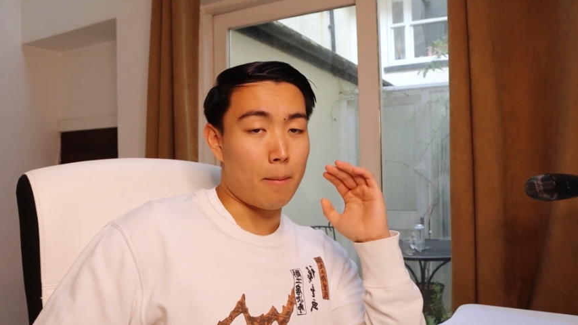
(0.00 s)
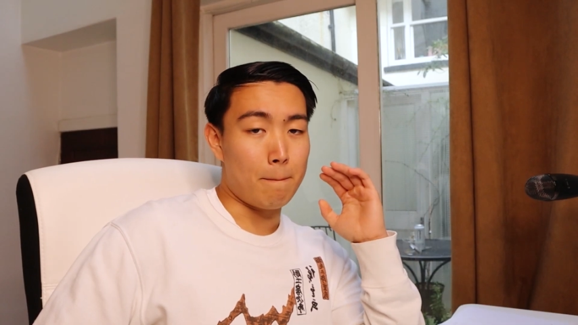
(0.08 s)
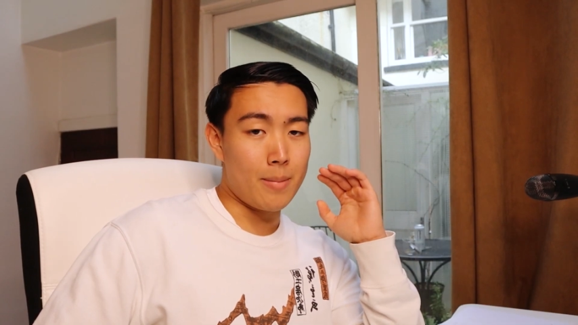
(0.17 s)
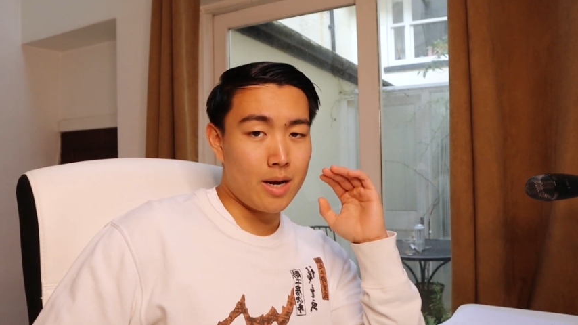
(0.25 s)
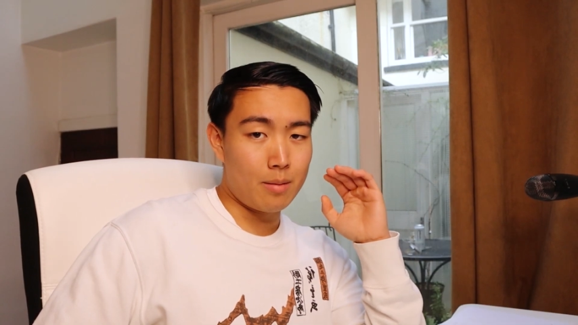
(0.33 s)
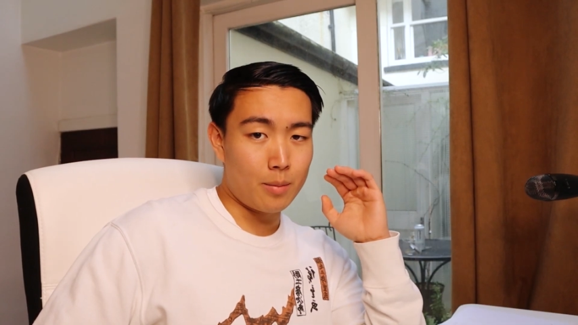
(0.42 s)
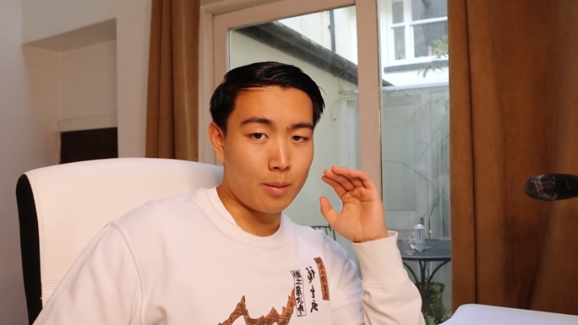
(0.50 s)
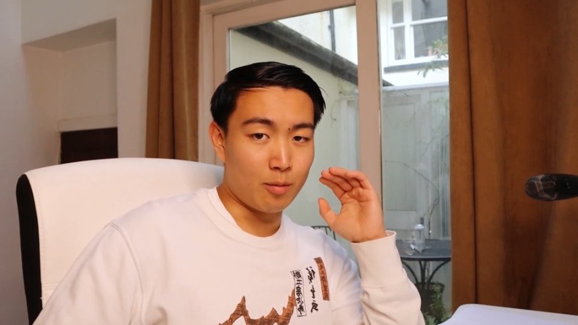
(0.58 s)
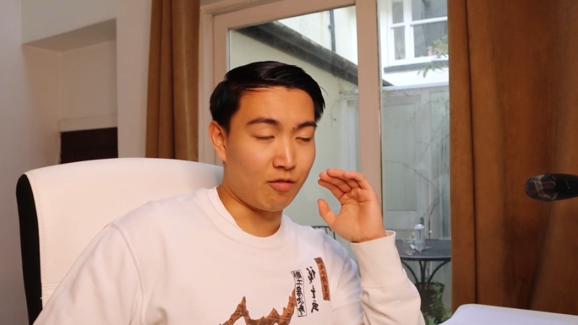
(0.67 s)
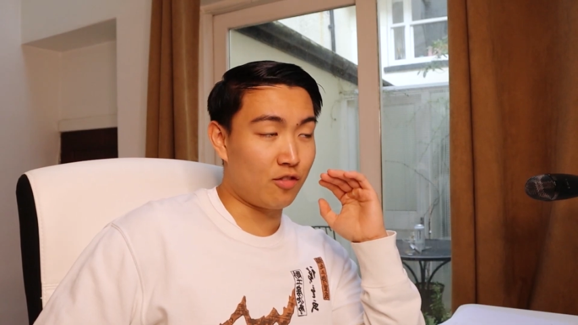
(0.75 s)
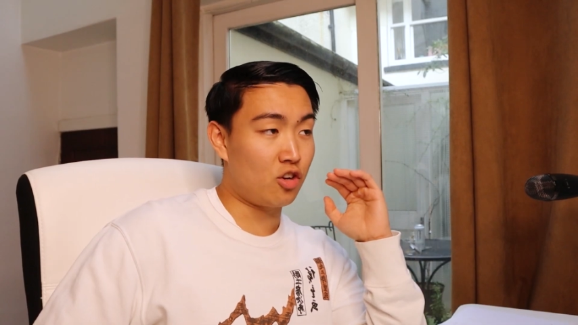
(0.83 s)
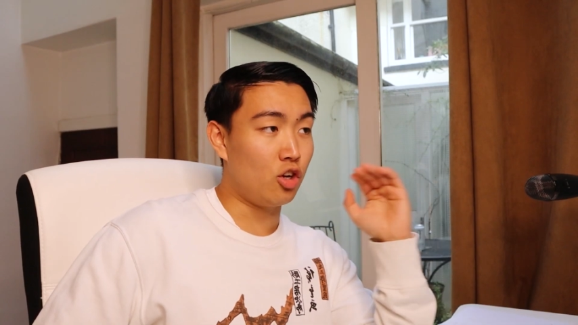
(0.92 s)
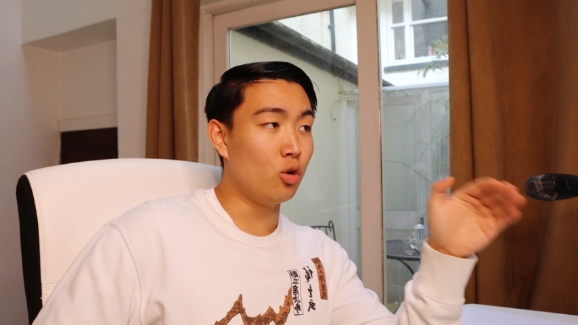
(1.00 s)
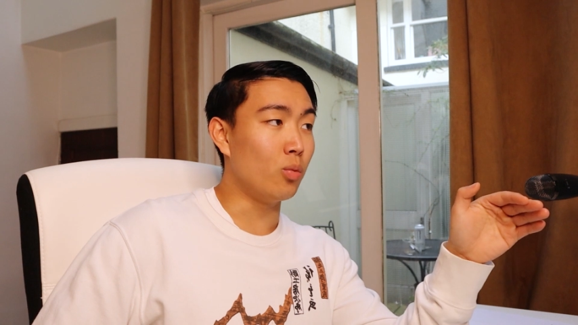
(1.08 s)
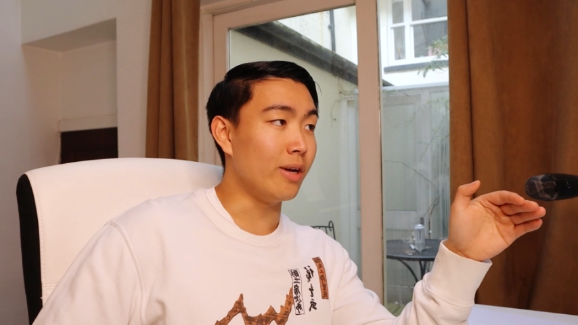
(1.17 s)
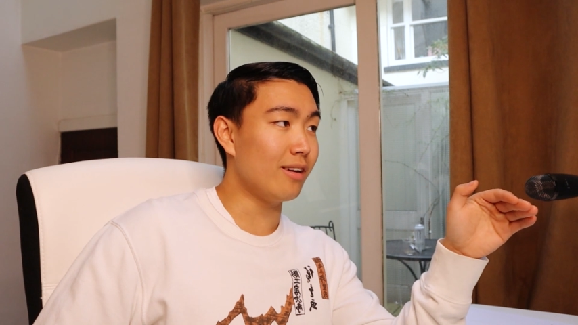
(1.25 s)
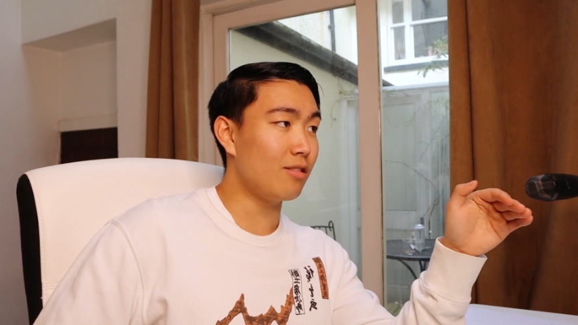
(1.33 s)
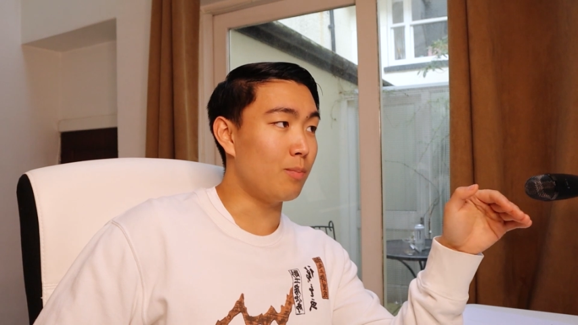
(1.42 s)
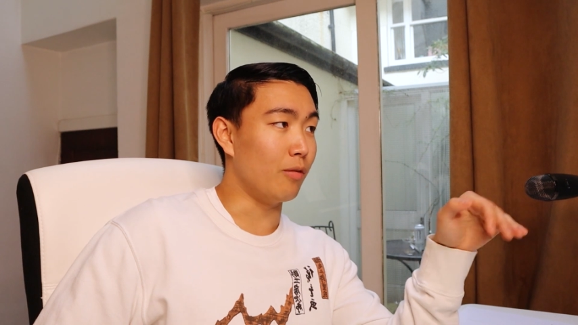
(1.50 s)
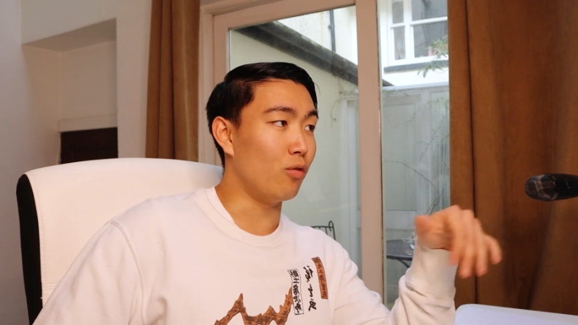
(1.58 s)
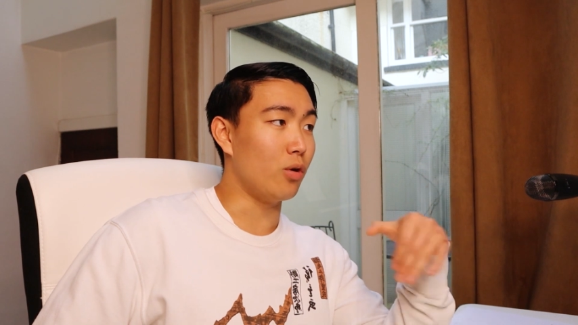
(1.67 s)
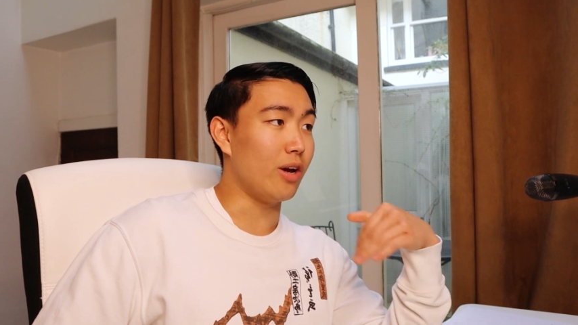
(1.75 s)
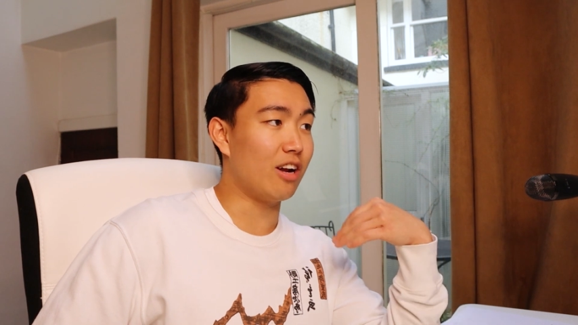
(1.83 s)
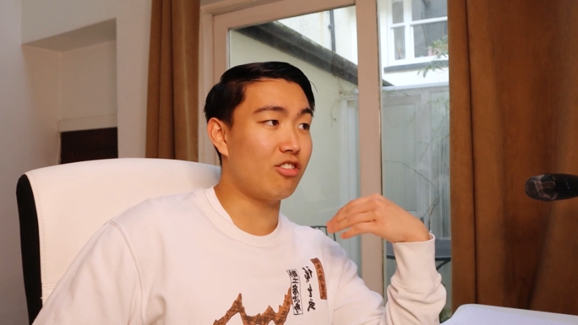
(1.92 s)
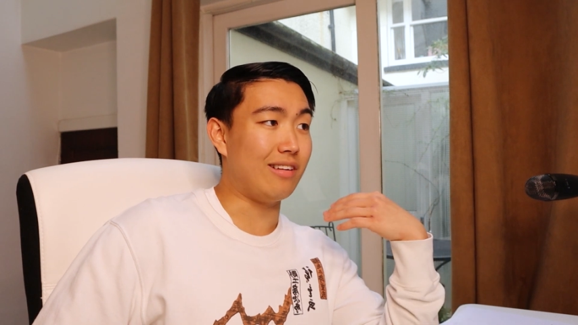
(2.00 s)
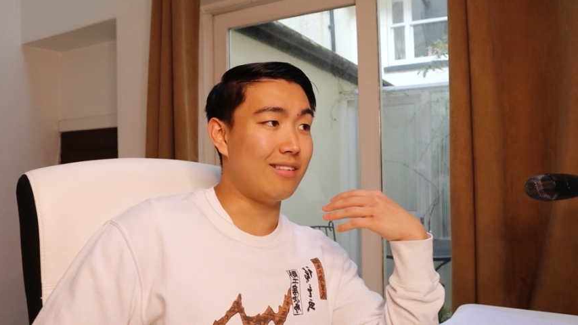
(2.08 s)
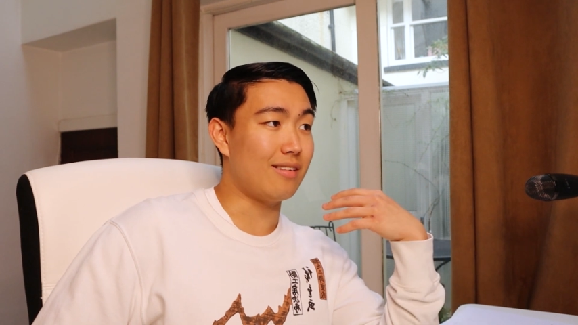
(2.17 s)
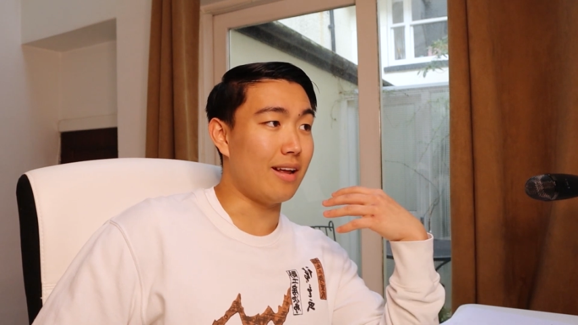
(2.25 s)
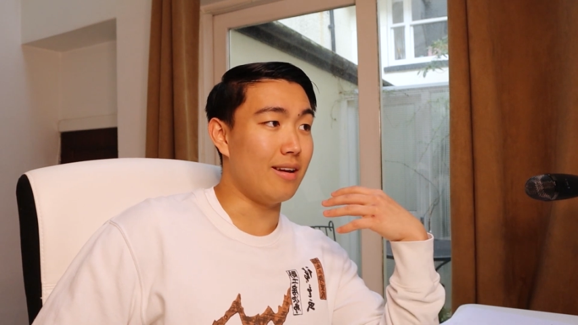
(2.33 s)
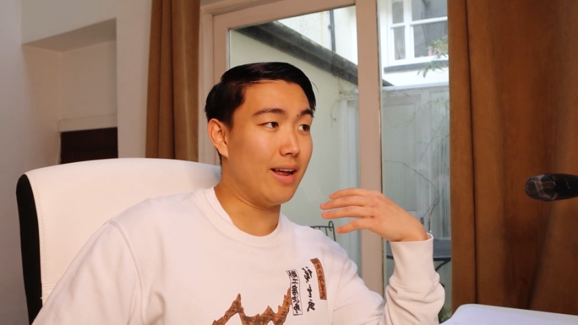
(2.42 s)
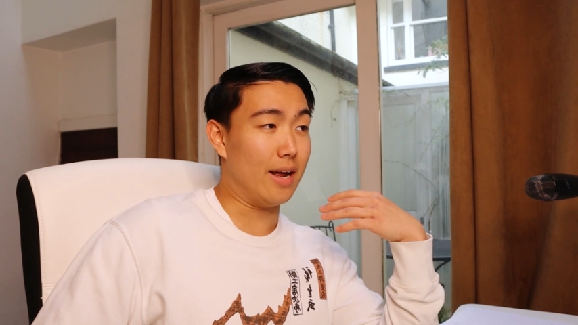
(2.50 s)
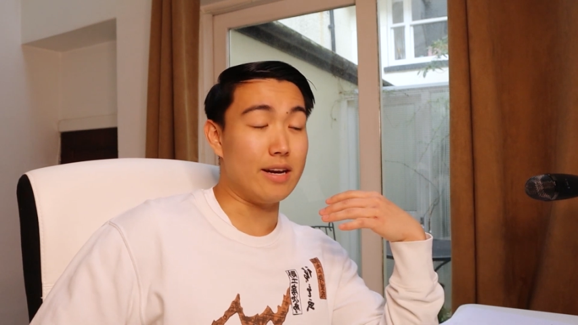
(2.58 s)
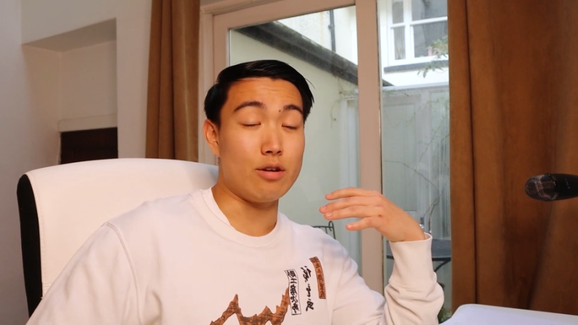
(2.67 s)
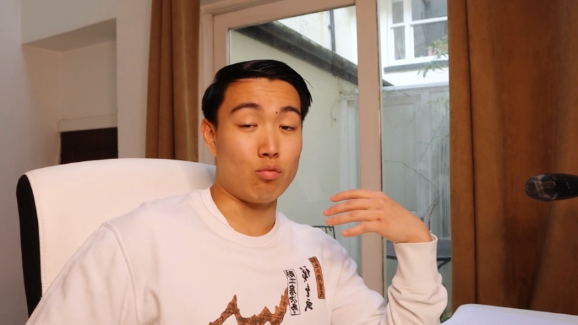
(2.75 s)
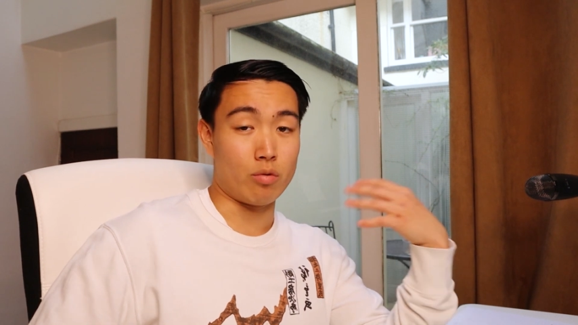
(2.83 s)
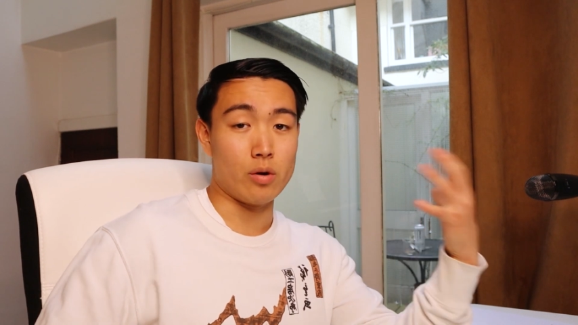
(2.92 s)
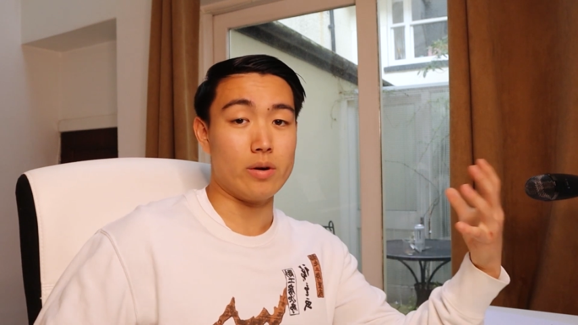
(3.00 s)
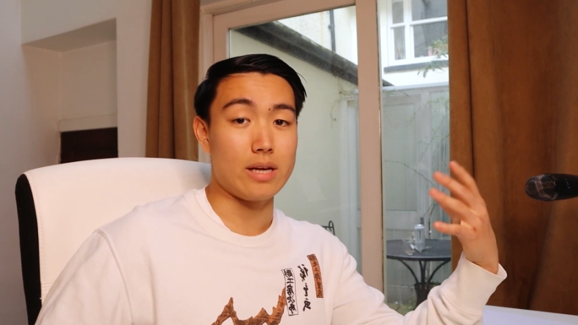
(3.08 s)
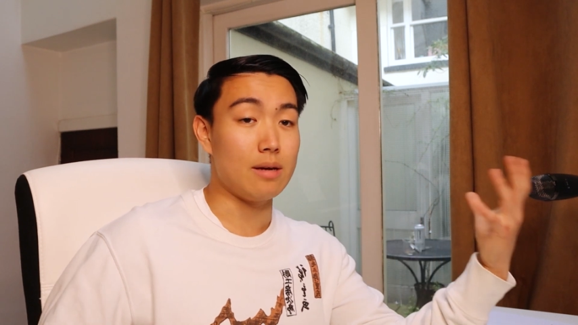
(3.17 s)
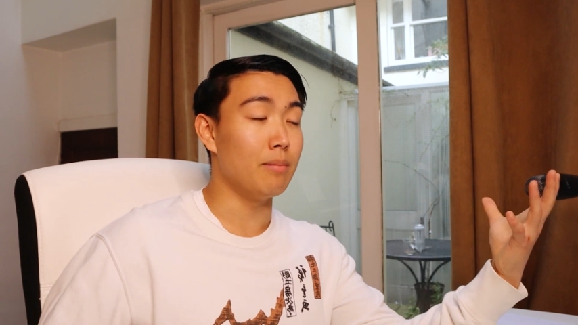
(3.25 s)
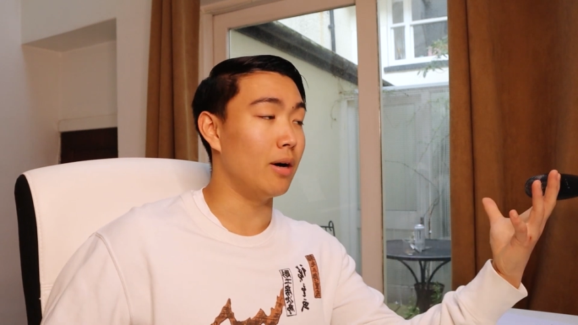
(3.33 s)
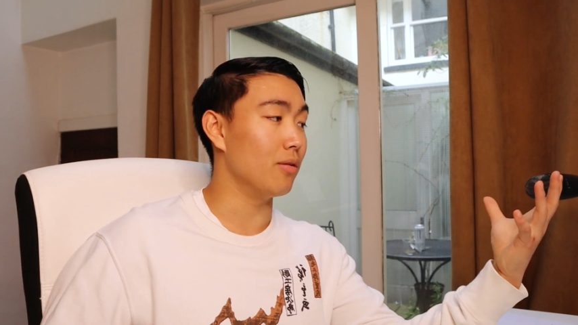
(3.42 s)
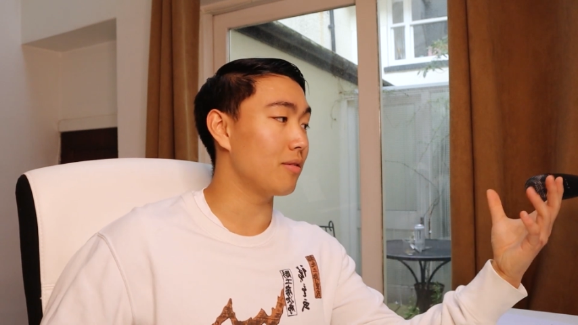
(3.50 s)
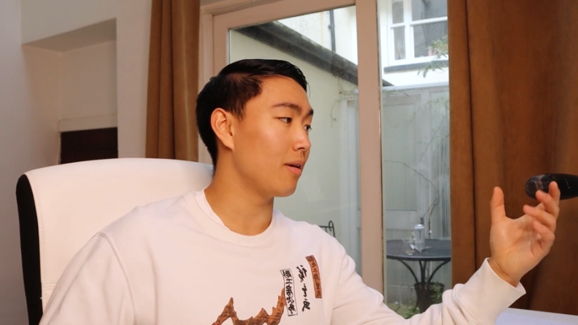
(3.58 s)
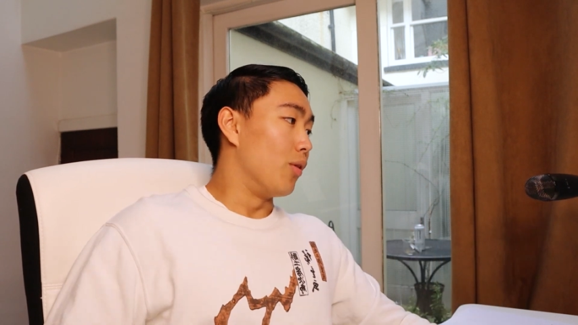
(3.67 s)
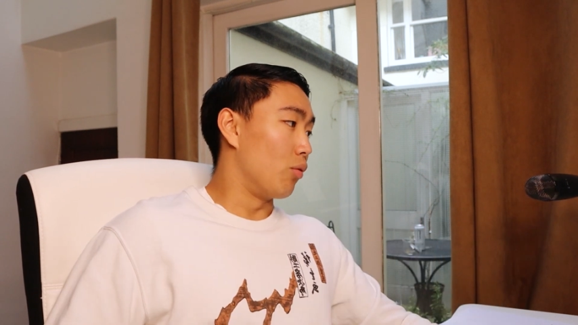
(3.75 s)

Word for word: a minimum of two weeks before you actually send any real emails.